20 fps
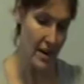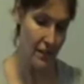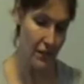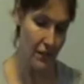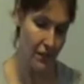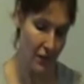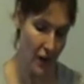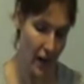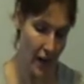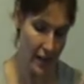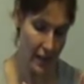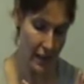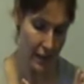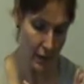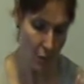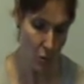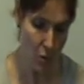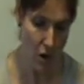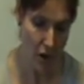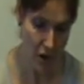
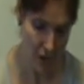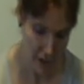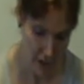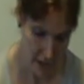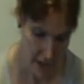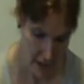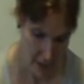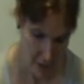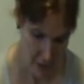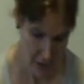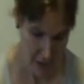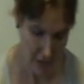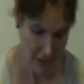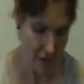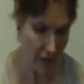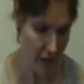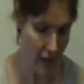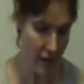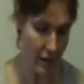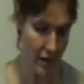finally worked out, and they've
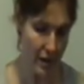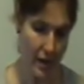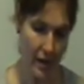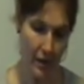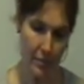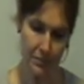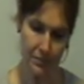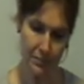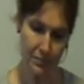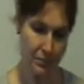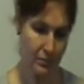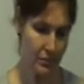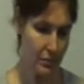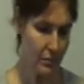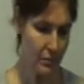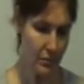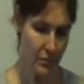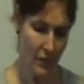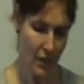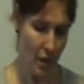done
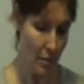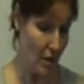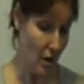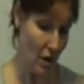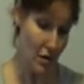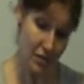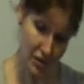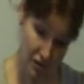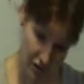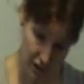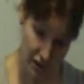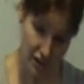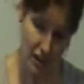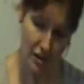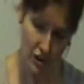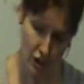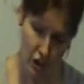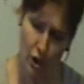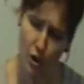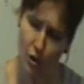over 30
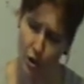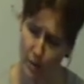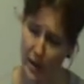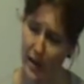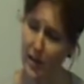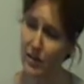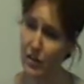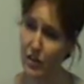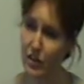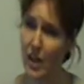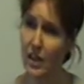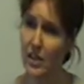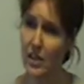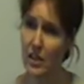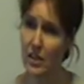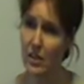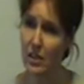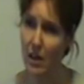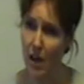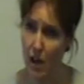years, a huge amount of
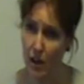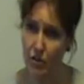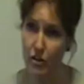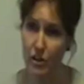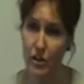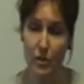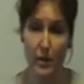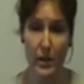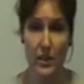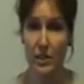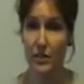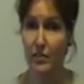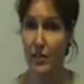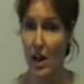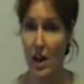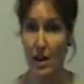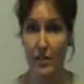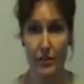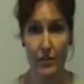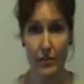studies, and
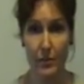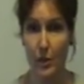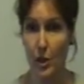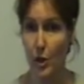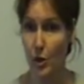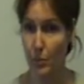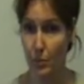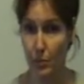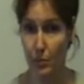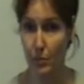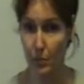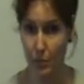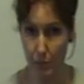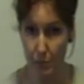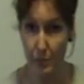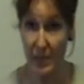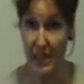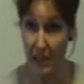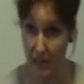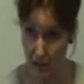125, you know,
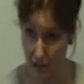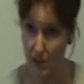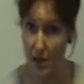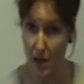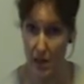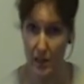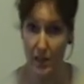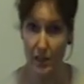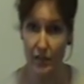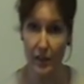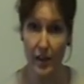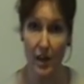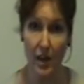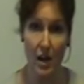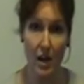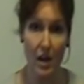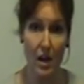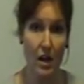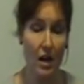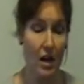big scientific
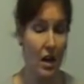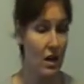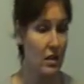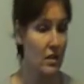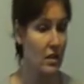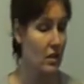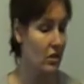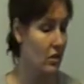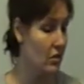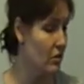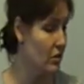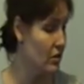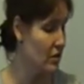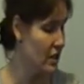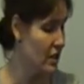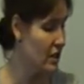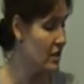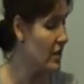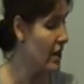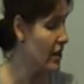articles,
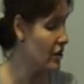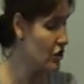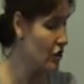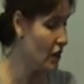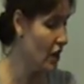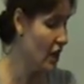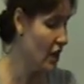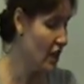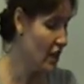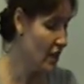etc.,